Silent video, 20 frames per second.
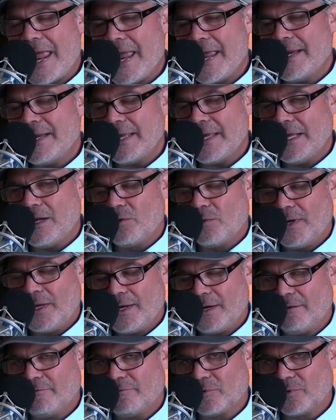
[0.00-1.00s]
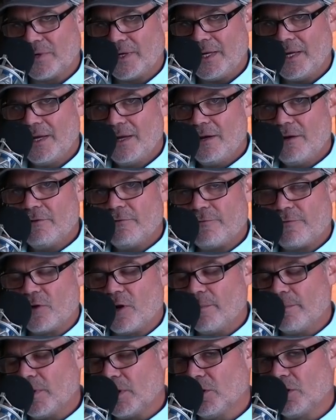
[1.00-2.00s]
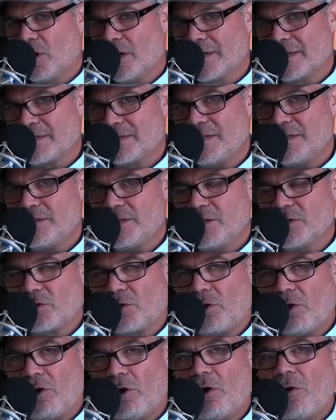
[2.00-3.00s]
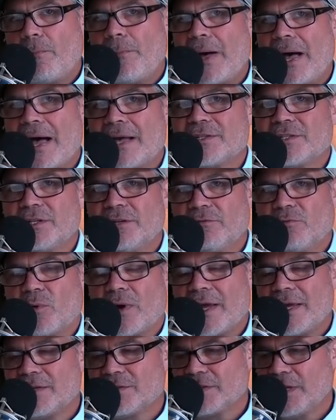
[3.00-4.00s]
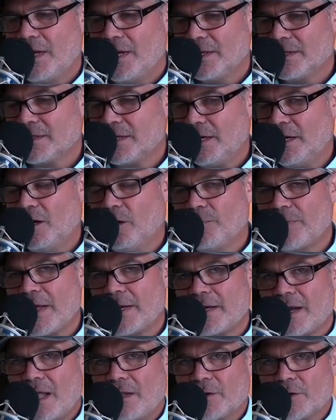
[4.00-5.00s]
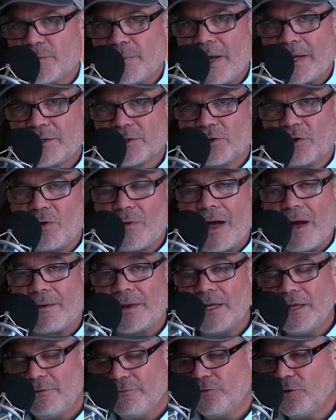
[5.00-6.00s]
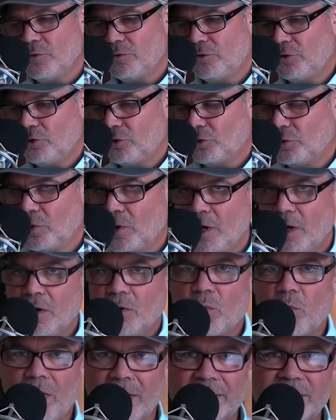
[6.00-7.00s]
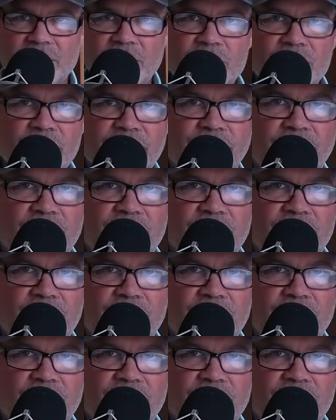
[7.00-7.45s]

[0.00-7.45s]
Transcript: aid in recovery from lawn disease. These are all positive ways to help that Dollar Spot to grow out. If you do want to use a